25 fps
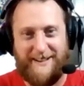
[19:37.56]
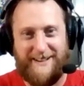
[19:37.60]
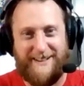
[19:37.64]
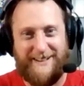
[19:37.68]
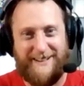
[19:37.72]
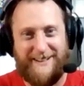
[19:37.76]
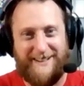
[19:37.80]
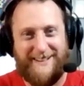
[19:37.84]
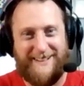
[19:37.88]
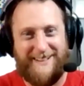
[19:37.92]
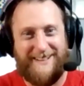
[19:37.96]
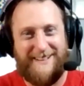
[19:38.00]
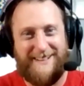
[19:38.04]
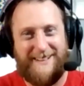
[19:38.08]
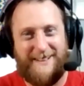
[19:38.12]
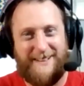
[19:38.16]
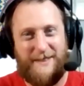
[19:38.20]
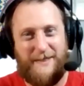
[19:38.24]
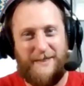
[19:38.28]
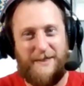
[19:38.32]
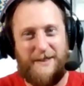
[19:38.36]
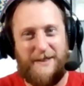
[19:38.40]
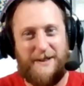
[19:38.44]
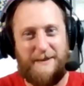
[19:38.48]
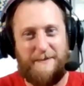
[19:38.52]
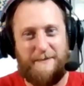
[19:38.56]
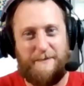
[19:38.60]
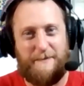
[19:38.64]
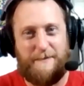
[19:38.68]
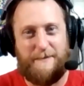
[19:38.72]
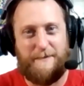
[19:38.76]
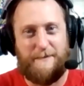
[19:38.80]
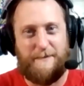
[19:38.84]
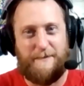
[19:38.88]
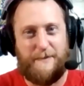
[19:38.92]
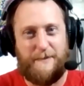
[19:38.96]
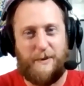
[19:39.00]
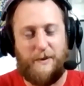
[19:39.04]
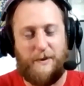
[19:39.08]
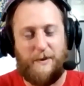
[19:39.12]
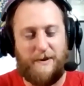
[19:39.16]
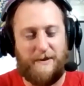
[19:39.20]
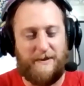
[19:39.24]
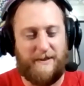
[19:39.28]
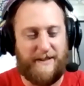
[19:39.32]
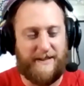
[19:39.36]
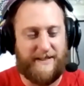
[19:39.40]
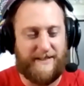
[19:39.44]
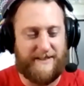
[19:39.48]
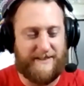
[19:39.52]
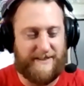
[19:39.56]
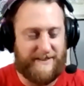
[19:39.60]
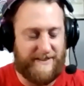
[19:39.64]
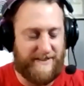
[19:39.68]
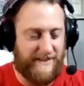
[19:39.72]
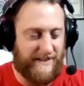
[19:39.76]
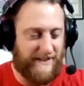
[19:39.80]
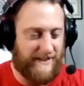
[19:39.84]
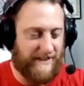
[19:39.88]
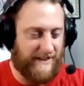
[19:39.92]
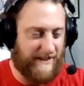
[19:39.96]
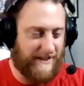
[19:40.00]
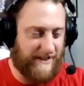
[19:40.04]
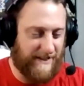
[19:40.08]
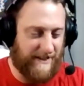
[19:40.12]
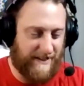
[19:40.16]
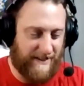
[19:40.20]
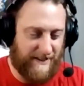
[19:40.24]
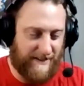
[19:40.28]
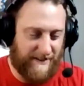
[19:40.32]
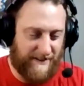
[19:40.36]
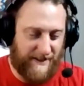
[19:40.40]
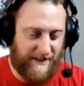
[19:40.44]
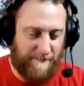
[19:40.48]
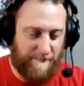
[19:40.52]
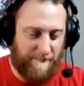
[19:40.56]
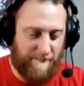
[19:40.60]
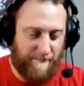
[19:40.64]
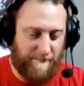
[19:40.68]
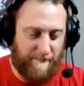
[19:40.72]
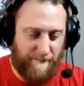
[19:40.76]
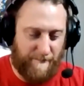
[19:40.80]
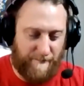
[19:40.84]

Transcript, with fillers: the the portland uh that